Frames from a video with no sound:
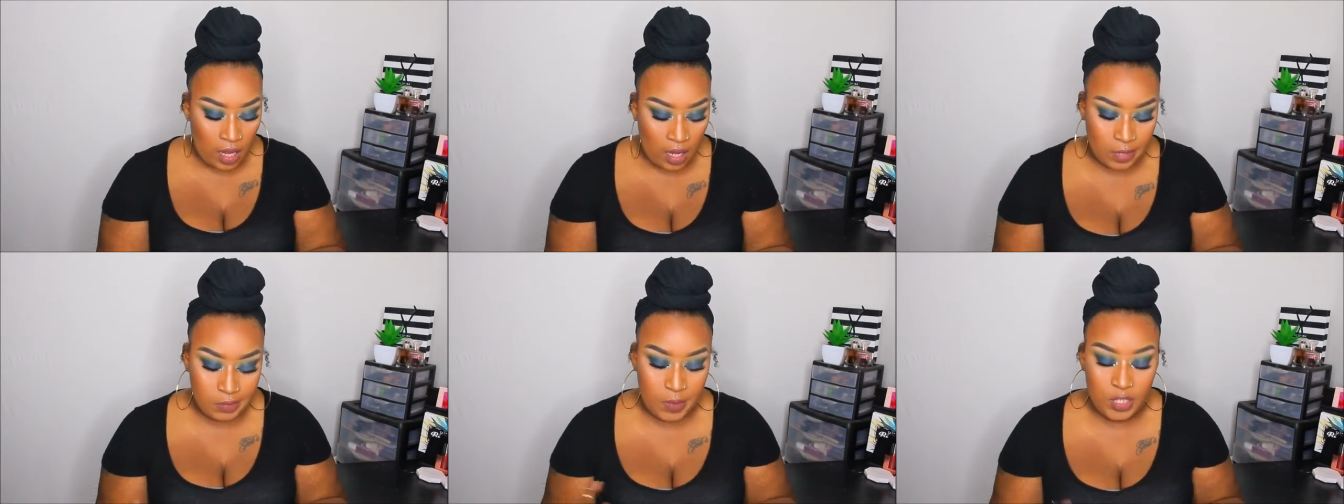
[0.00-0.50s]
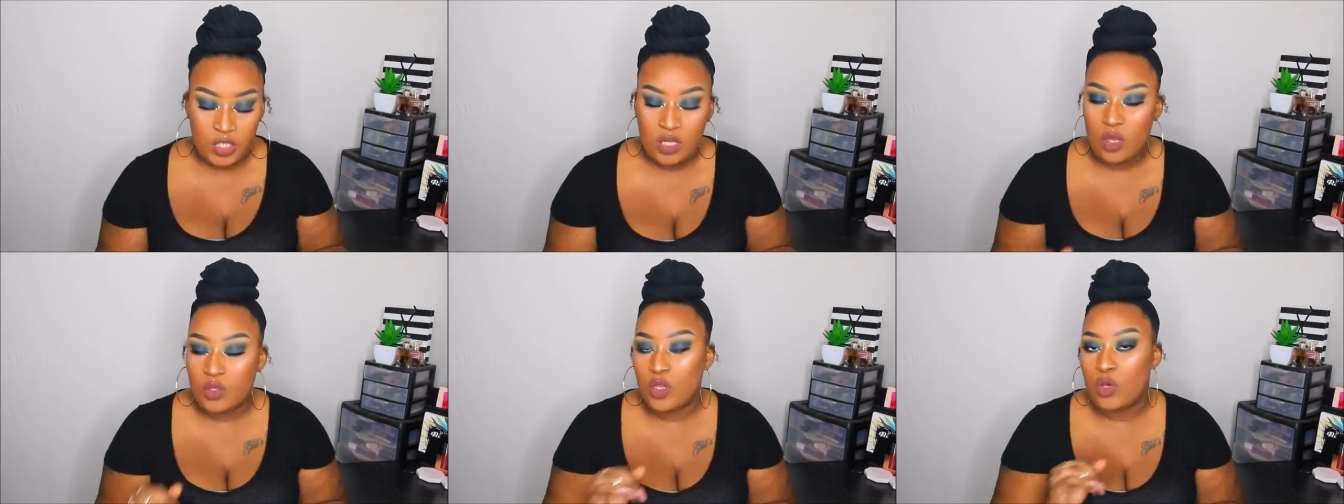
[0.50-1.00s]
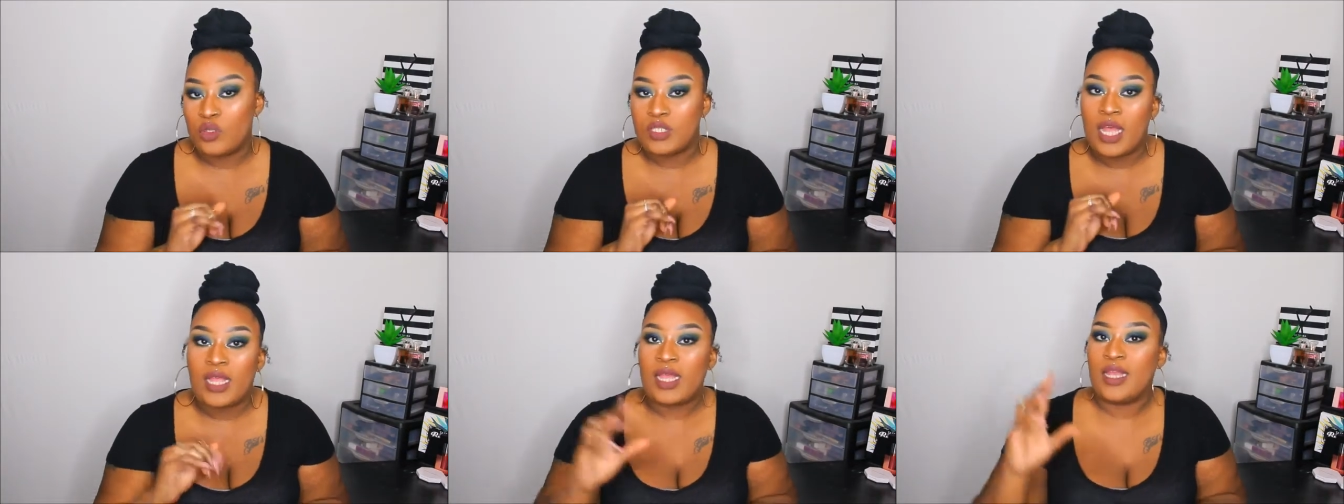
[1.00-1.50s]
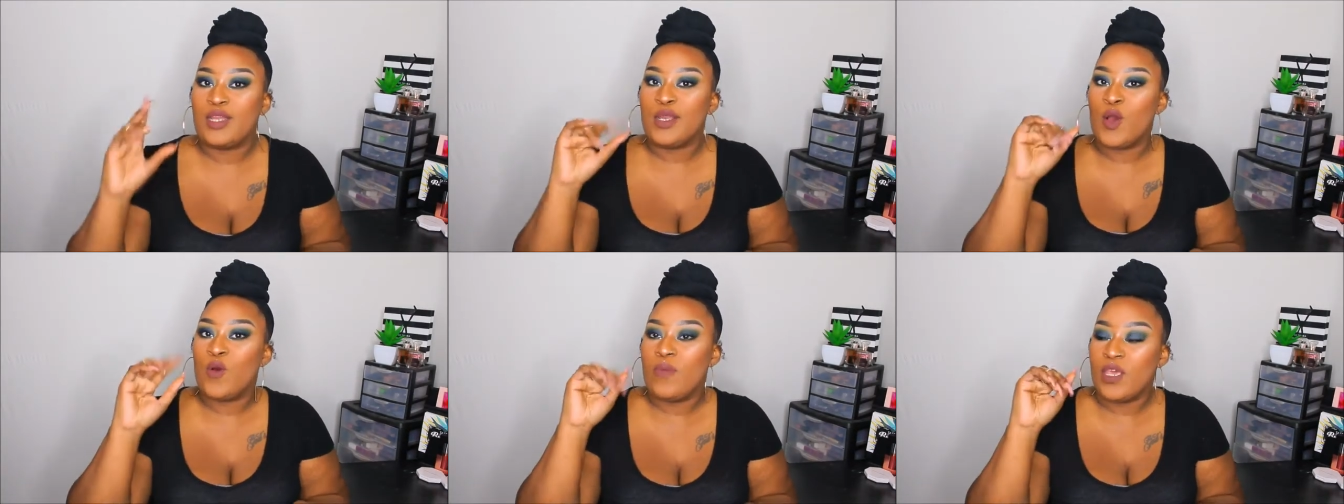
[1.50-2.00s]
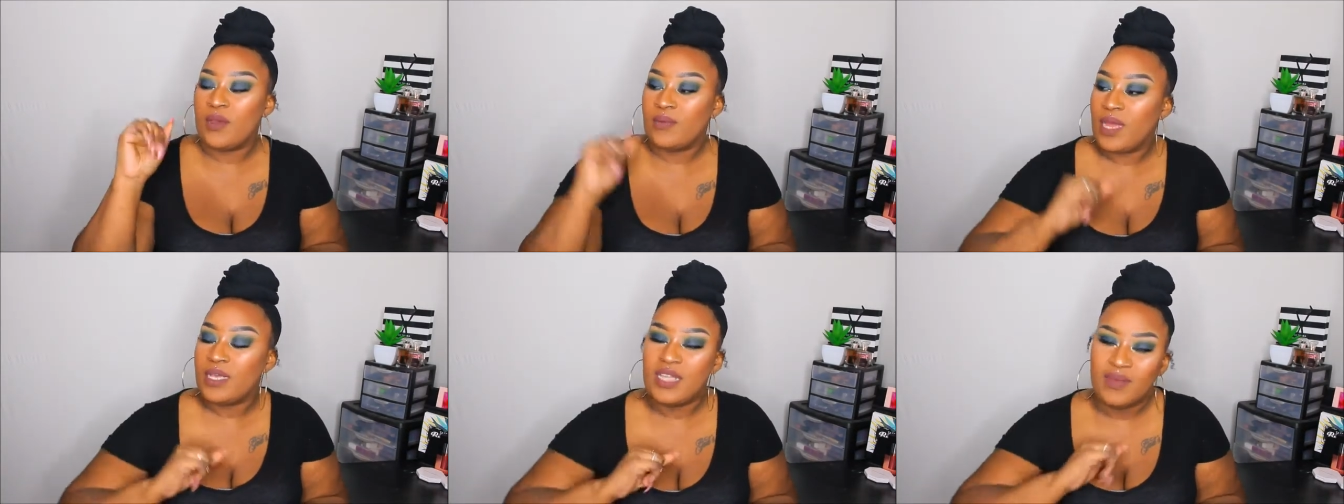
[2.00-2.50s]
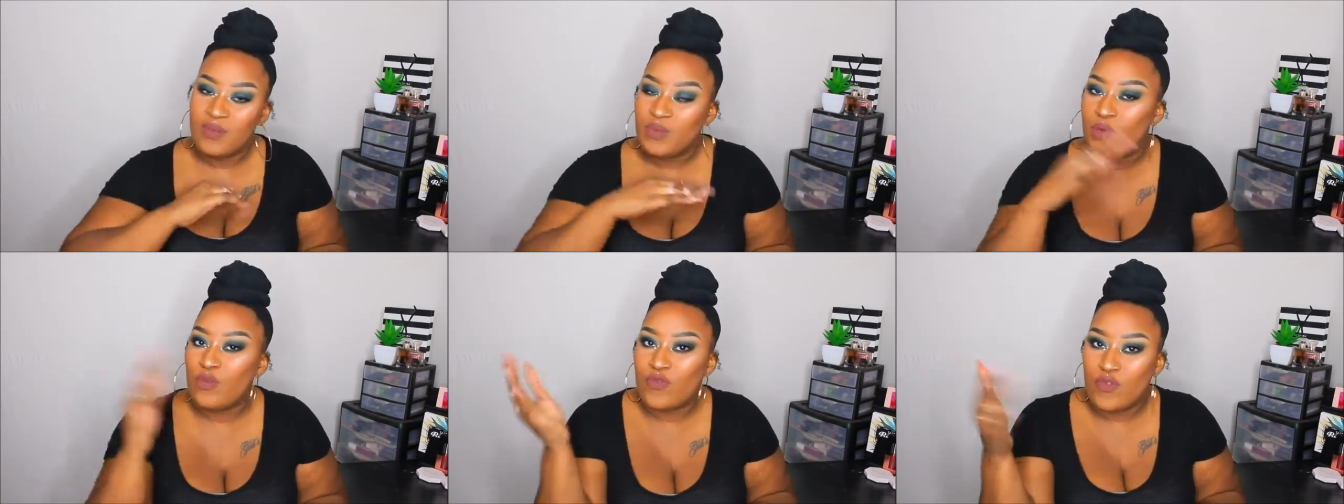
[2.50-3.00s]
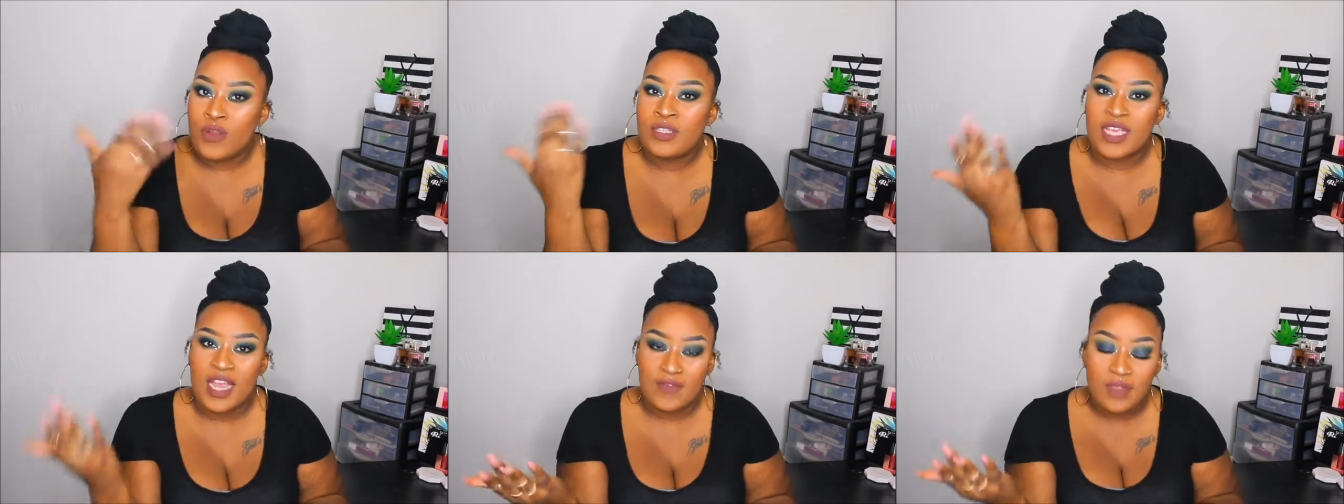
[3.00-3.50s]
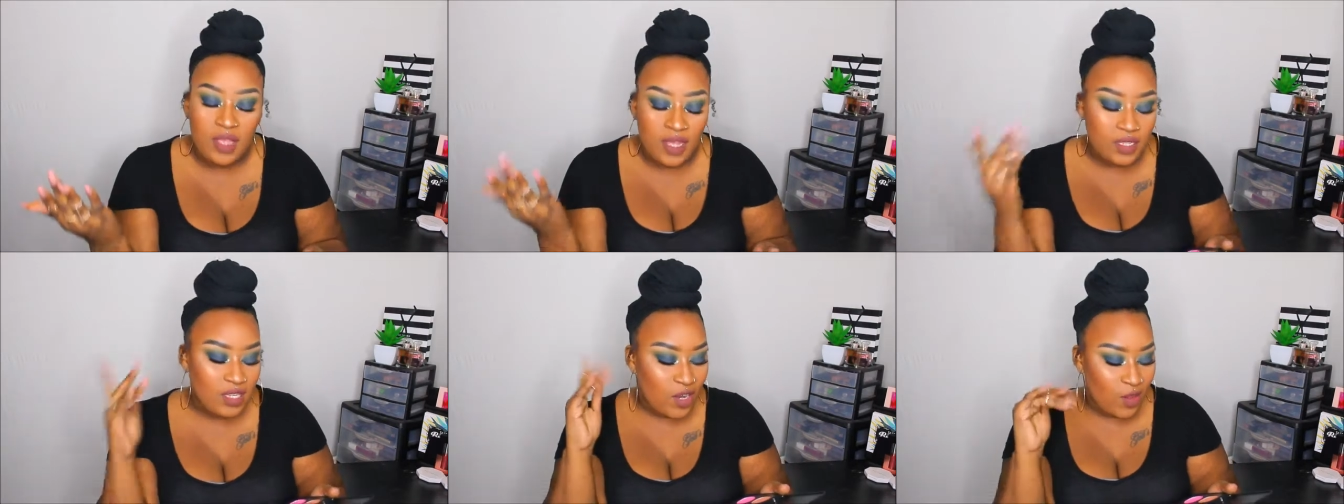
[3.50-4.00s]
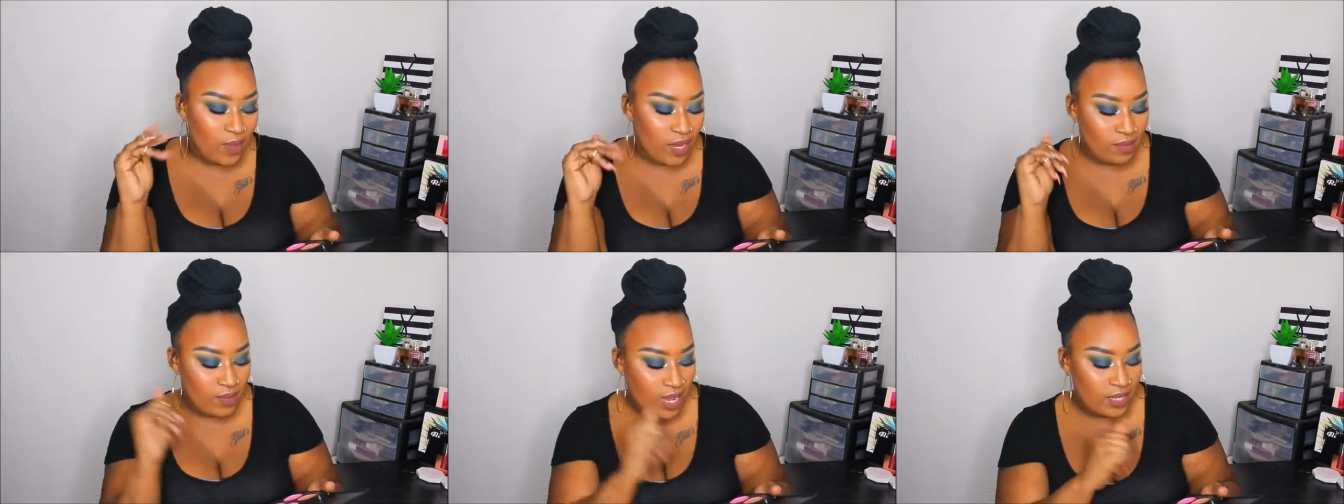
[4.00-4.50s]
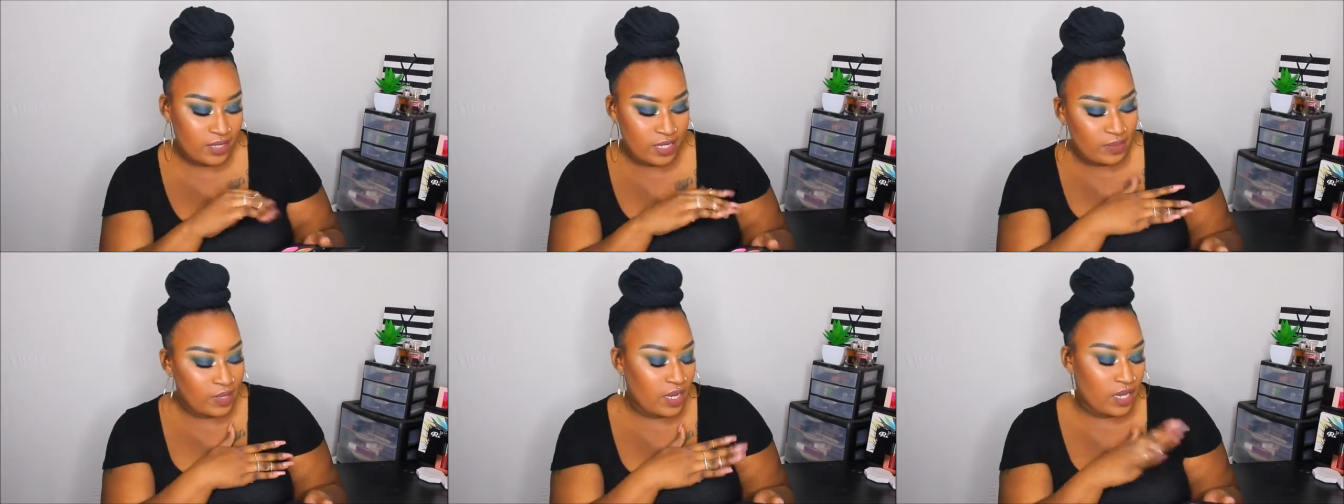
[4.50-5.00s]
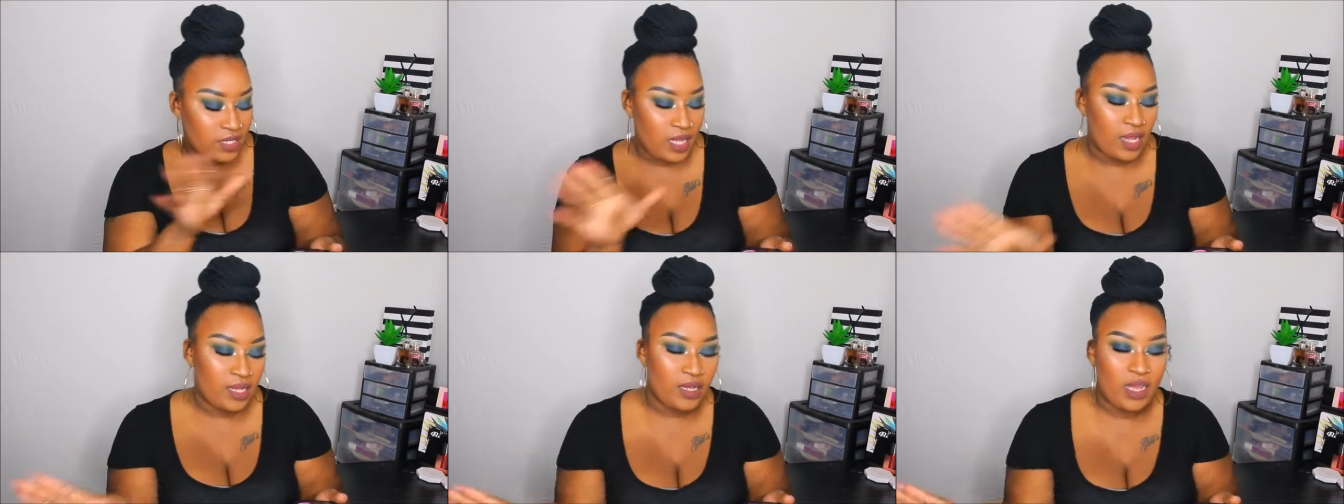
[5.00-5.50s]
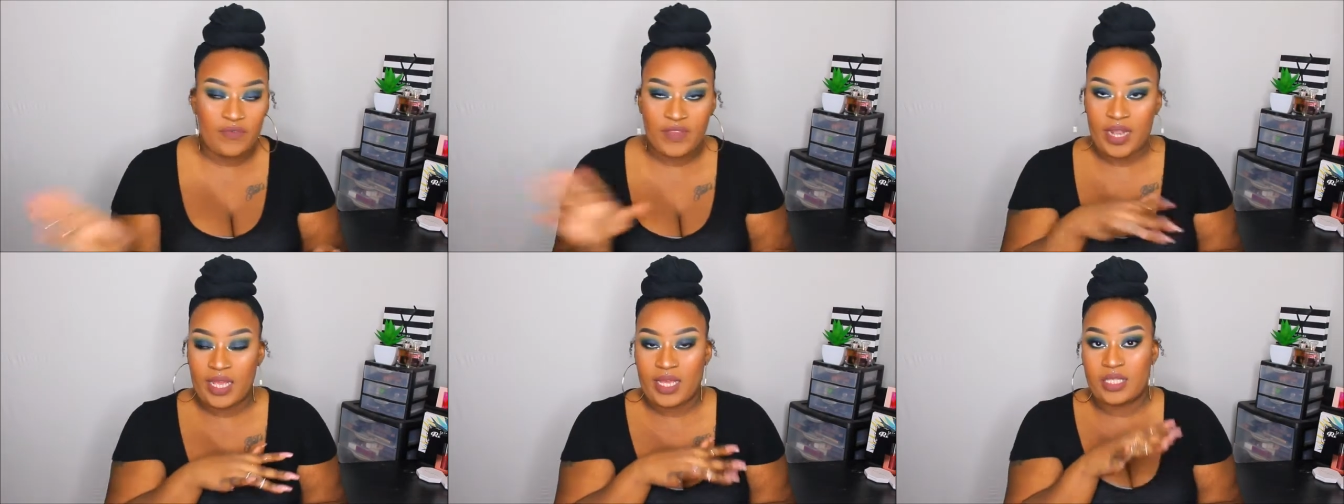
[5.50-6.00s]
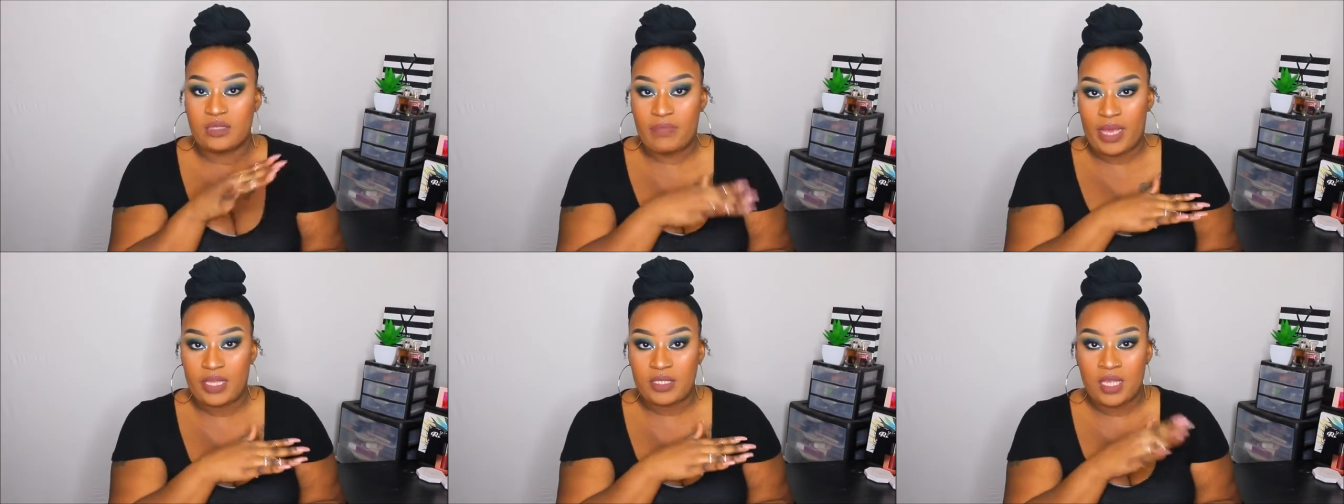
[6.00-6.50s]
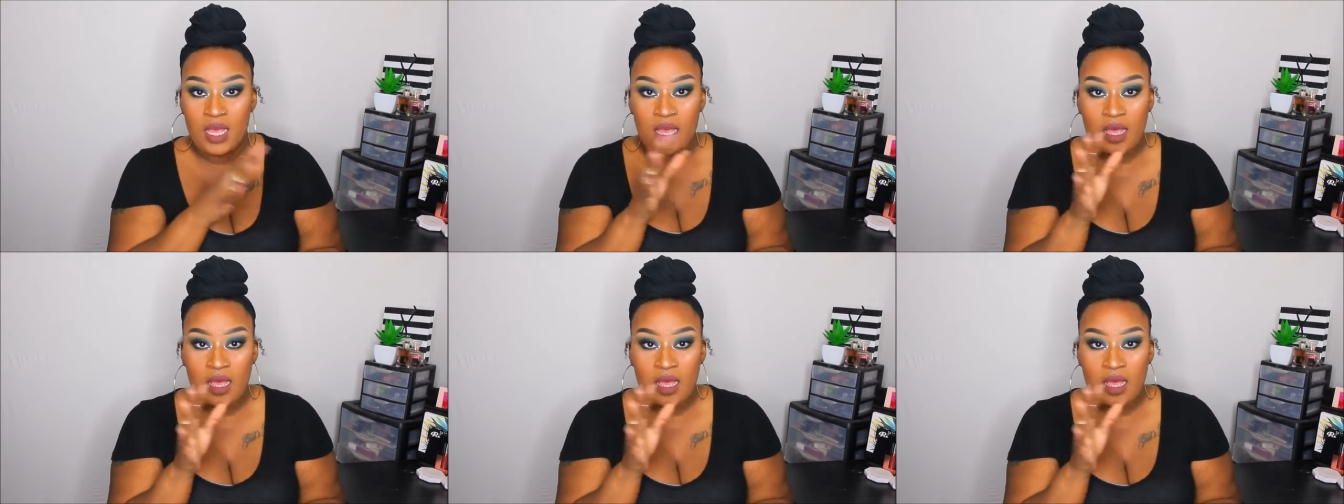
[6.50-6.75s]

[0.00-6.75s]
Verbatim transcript: um, especially on those like no makeup days I'm gonna be referring to everything to no makeup days just because like I feel like it's best